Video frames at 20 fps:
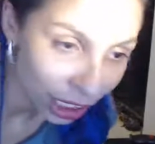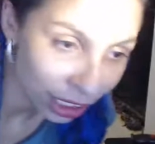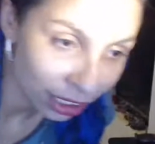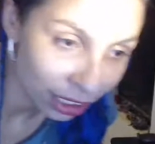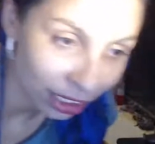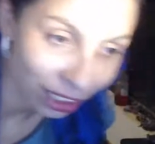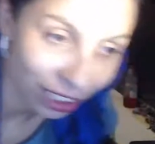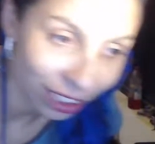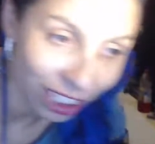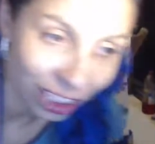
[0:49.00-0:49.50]

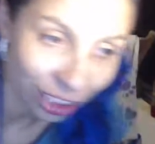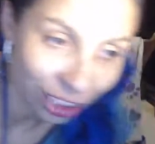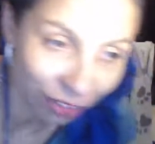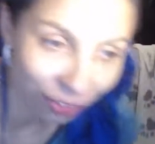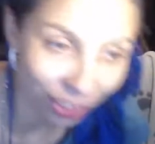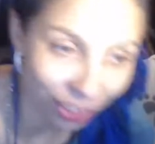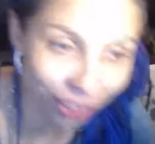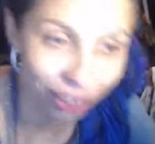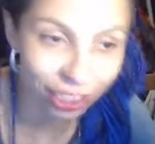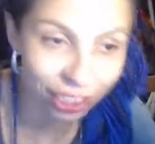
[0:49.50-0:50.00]
so each of
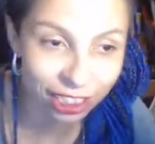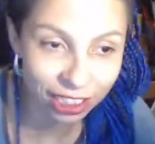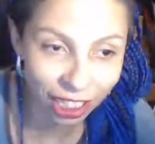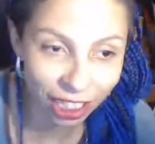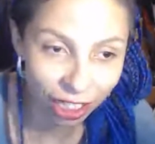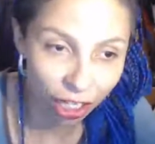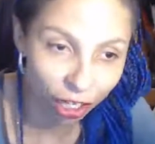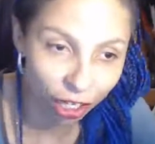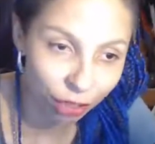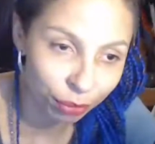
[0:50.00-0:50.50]
the 3
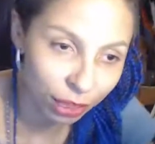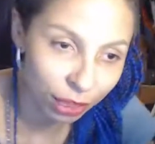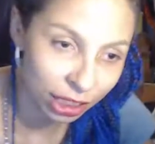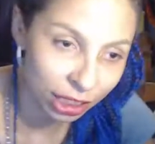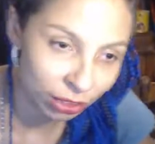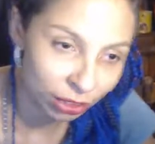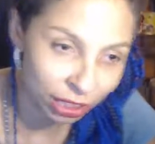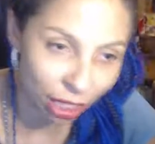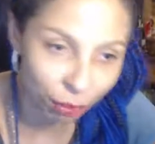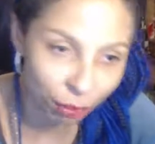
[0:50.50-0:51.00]
dichotomies
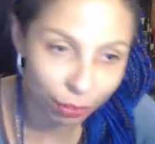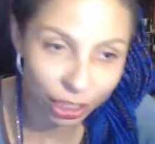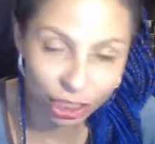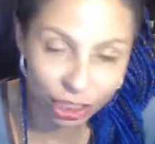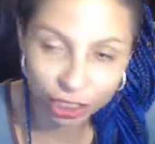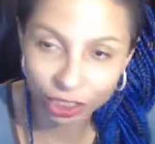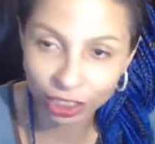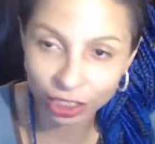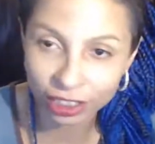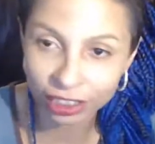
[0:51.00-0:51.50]
or
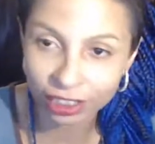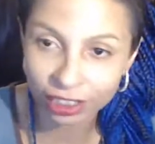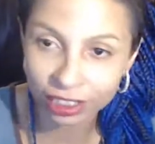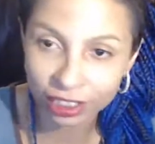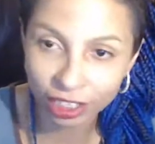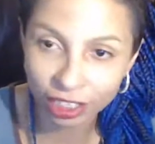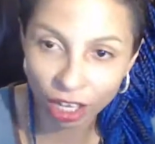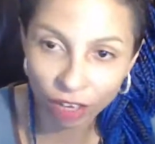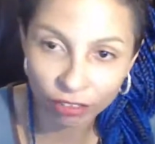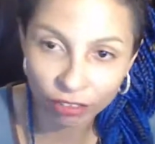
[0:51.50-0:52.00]

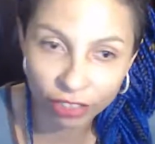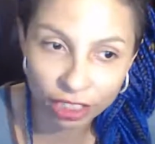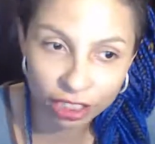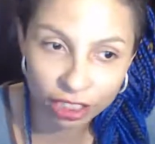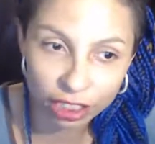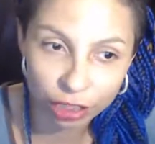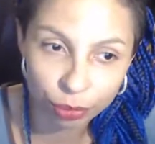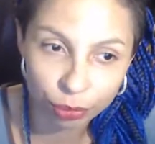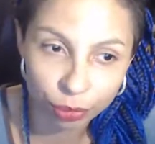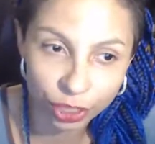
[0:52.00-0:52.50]
dimensions of
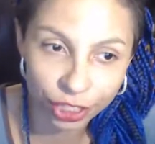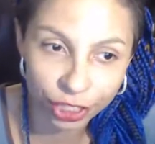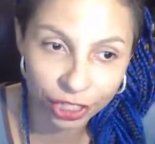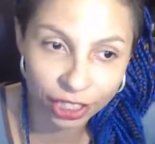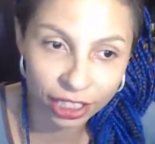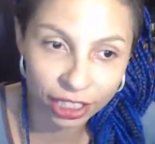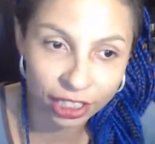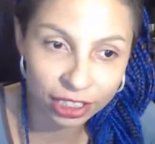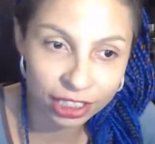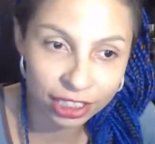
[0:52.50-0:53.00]

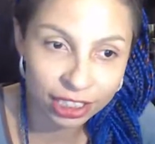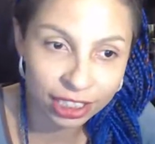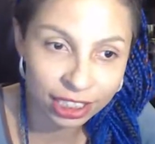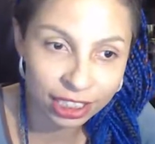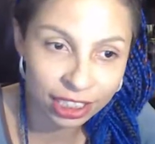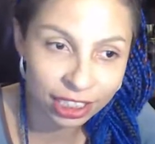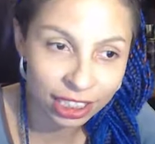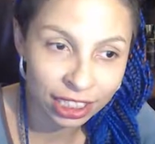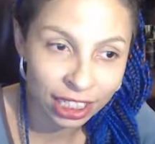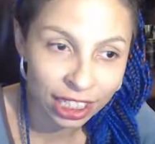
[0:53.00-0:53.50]

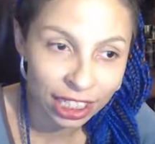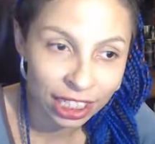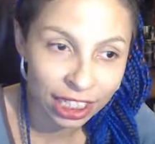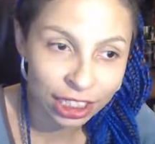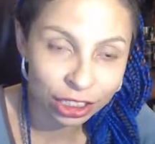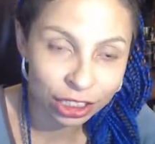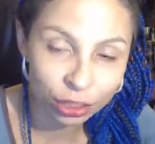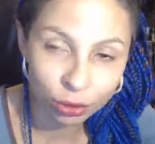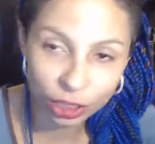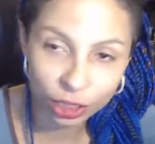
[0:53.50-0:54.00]
experience,
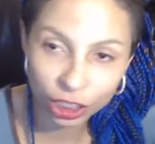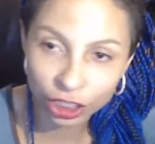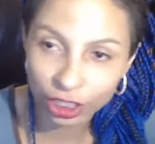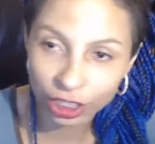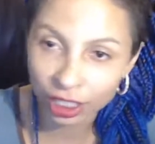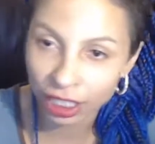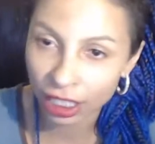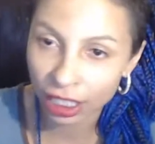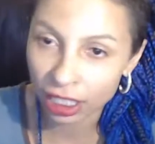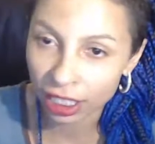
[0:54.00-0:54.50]

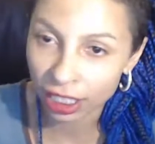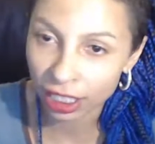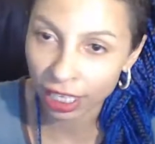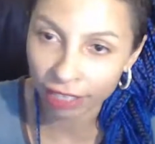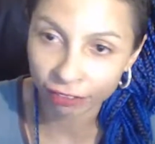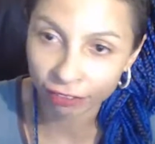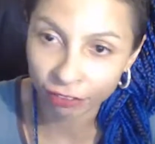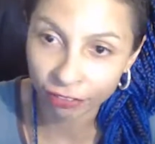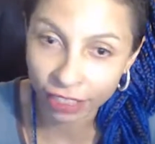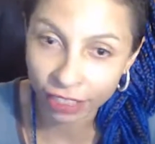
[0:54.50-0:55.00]
intuition, thinking,
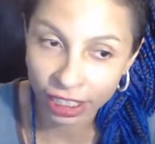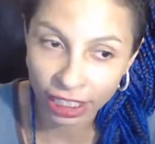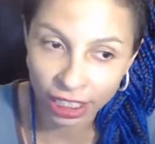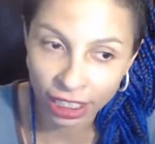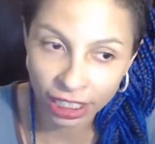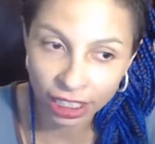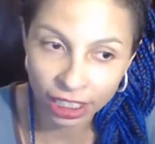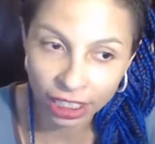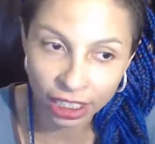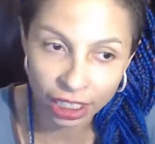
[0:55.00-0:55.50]
and
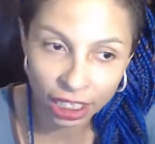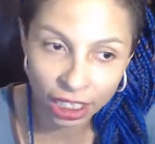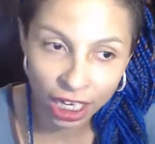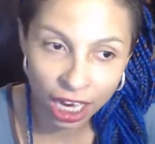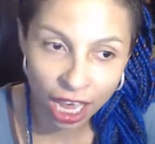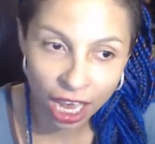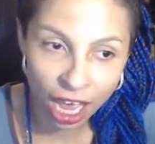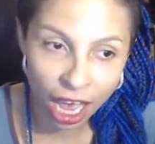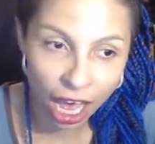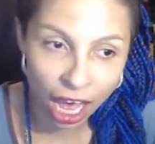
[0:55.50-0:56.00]
feeling,
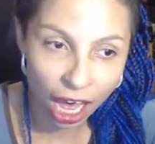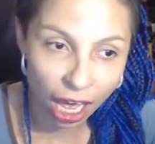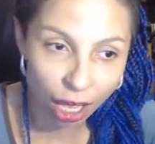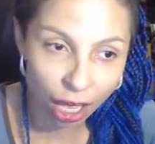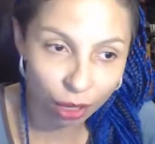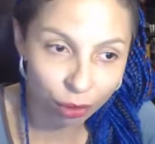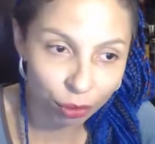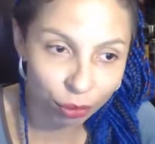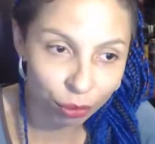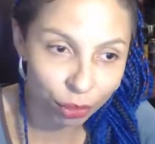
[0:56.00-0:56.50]

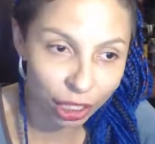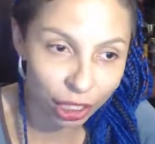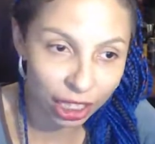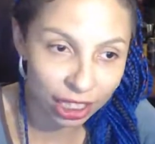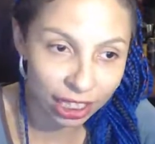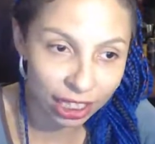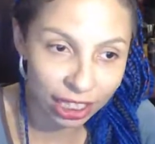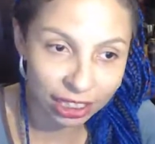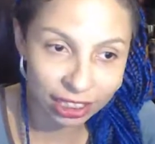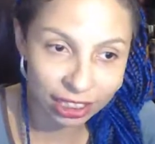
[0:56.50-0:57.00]

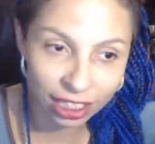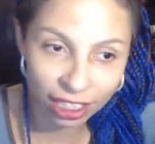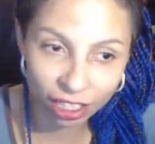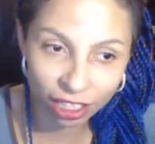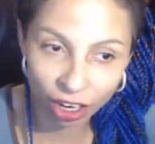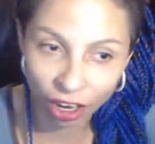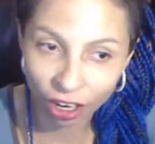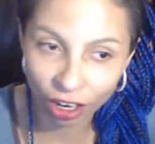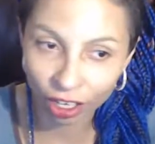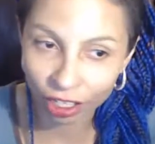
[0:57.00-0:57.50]
they take
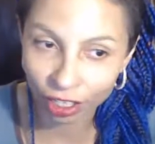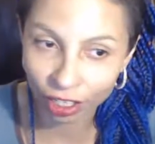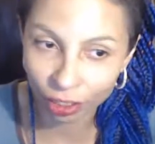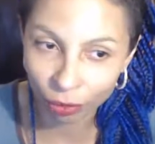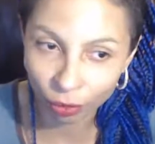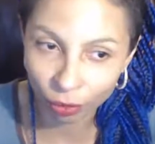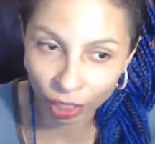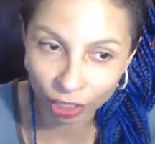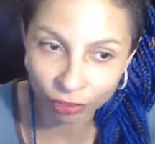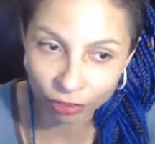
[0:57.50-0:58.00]
on
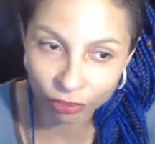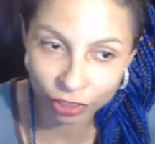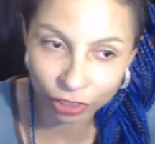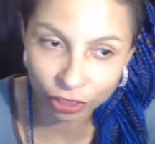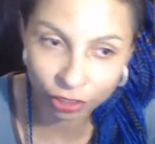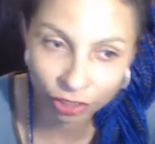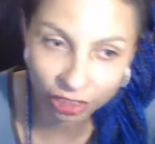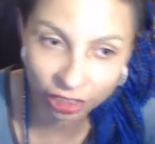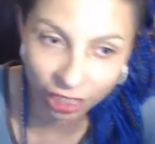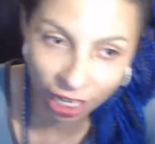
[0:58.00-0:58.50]
one of
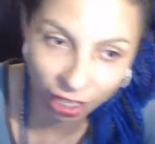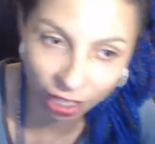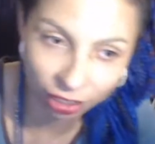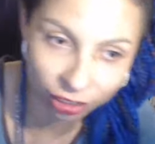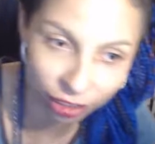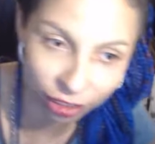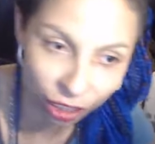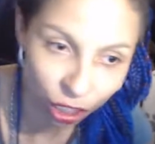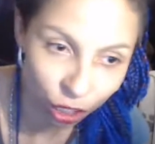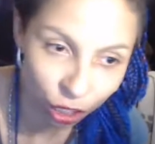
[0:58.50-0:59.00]
2
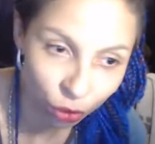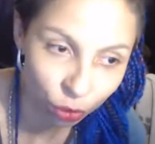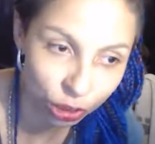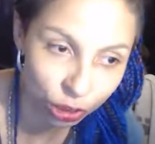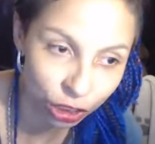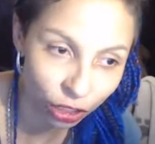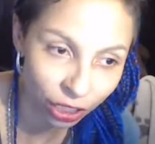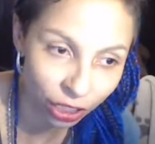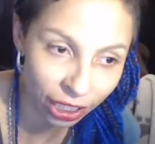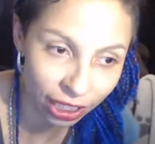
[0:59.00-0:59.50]
styles, which
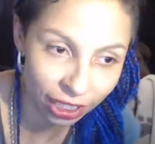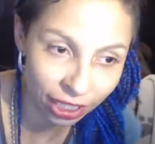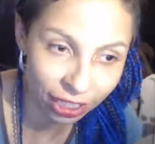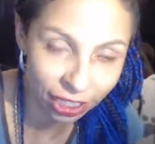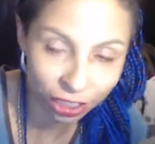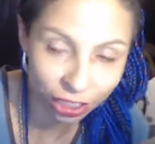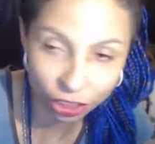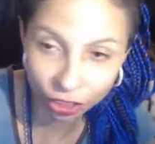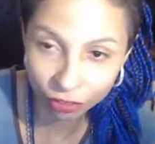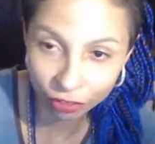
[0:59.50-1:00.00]
are either
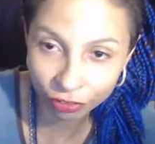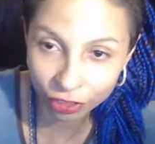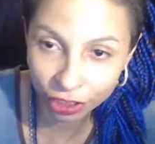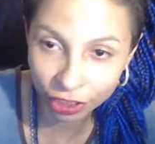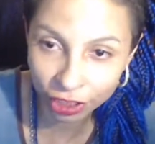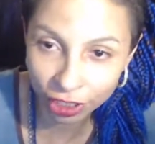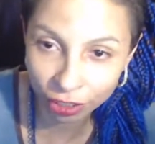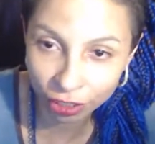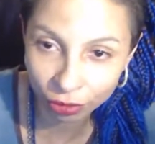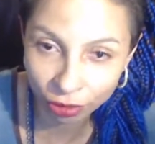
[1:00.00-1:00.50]

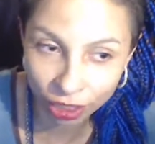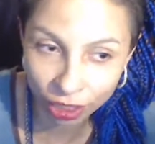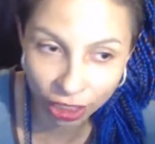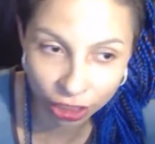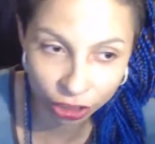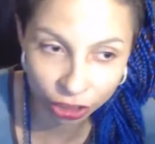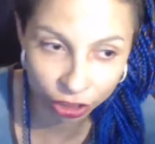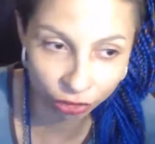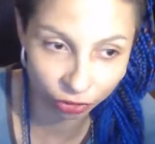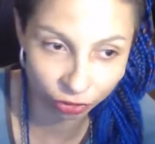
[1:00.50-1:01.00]
introverted or
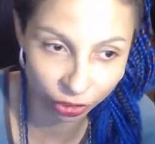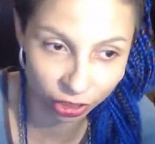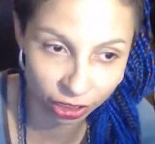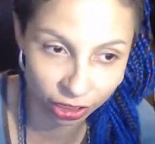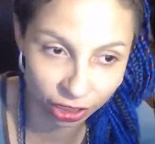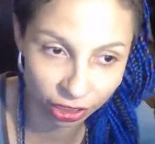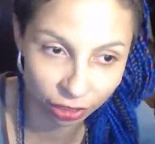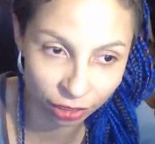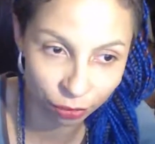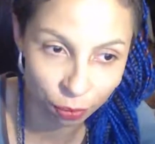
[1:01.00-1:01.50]

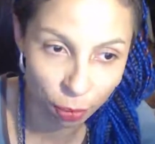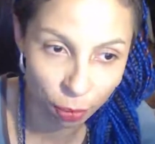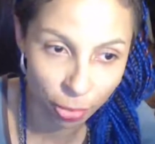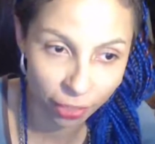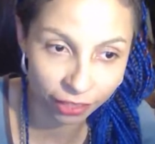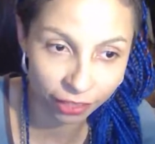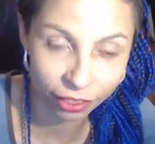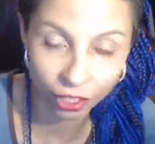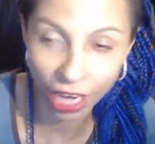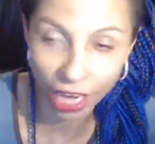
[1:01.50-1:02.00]
extroverted
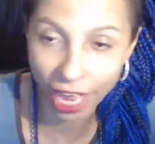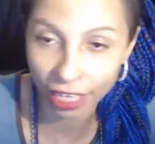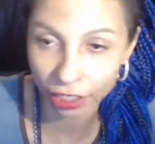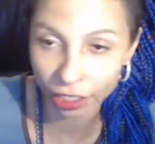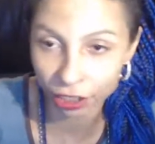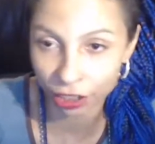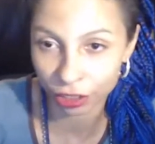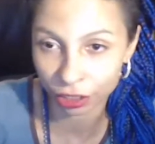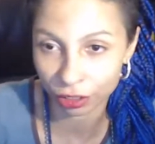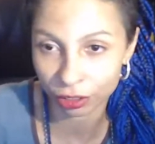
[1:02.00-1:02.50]
in their
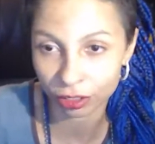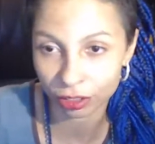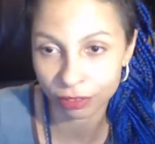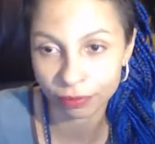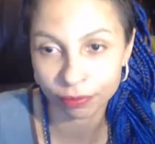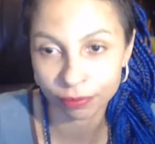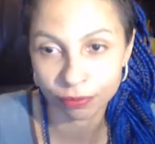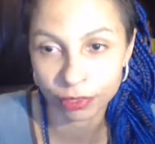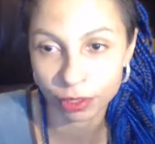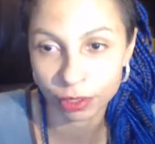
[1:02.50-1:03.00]
attitude
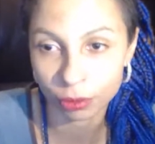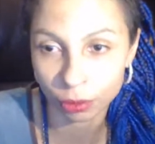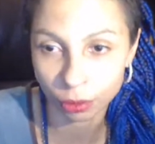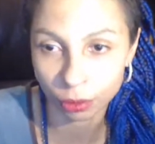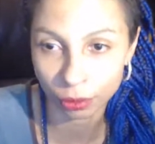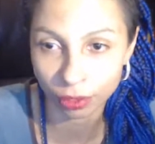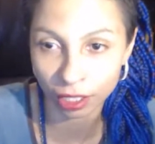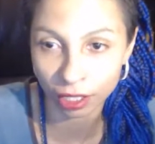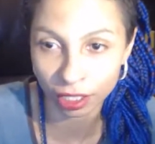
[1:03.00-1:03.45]
or